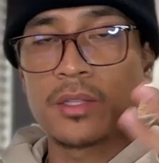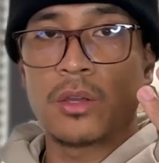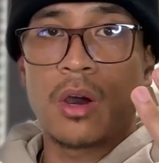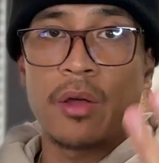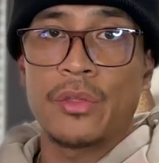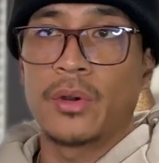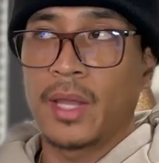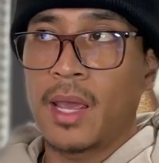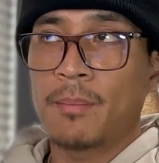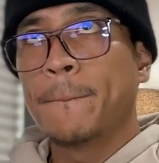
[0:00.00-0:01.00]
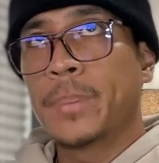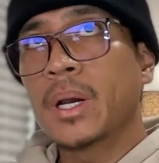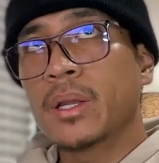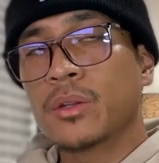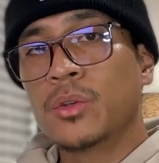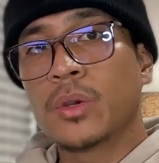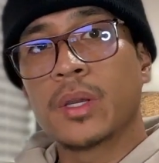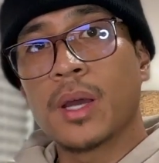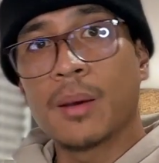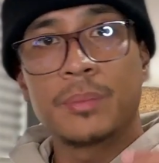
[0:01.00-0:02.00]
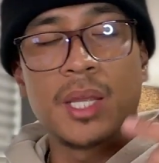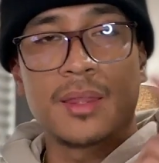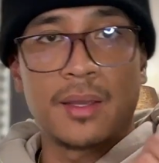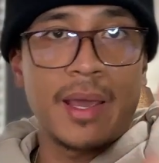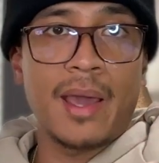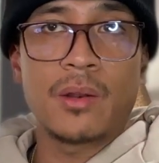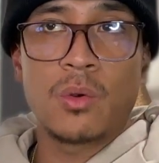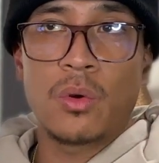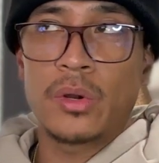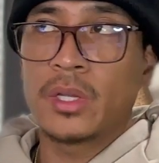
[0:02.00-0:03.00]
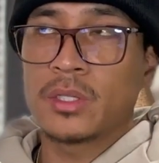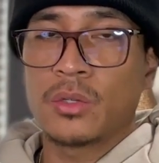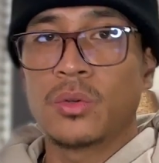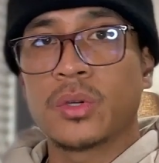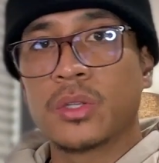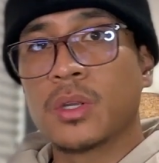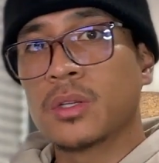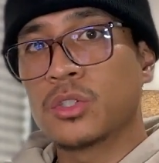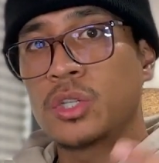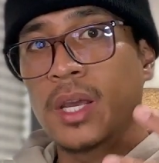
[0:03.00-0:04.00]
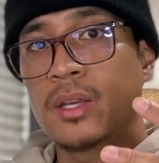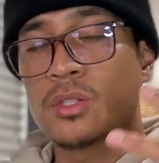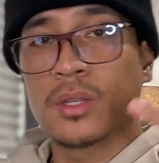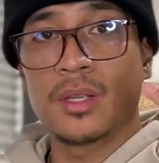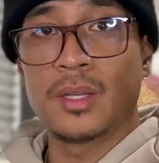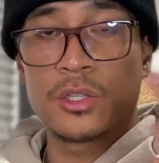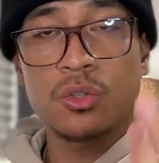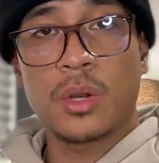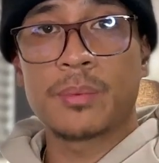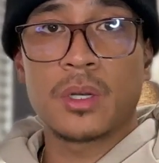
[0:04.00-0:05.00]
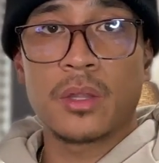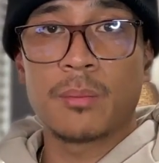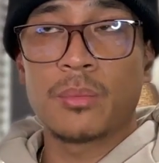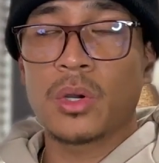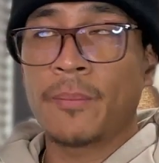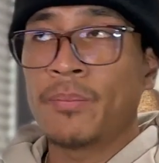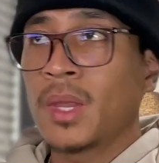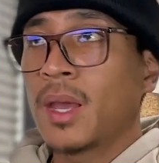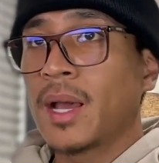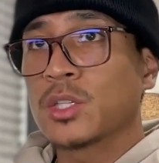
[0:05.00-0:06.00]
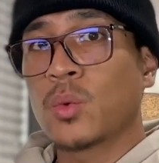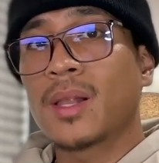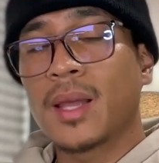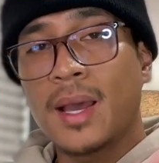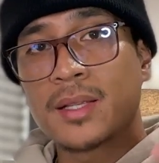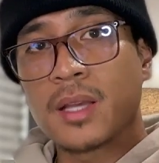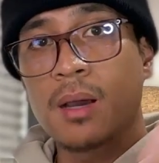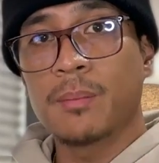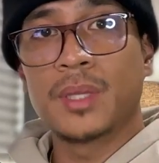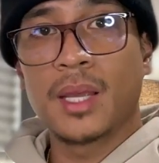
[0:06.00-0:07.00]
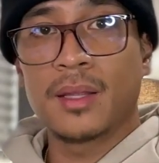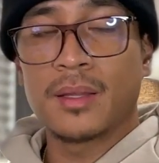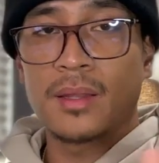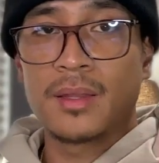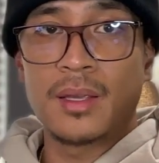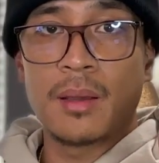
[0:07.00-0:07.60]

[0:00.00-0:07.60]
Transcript: the author name, but you can update the categories, you can change the description on the book, as well as update the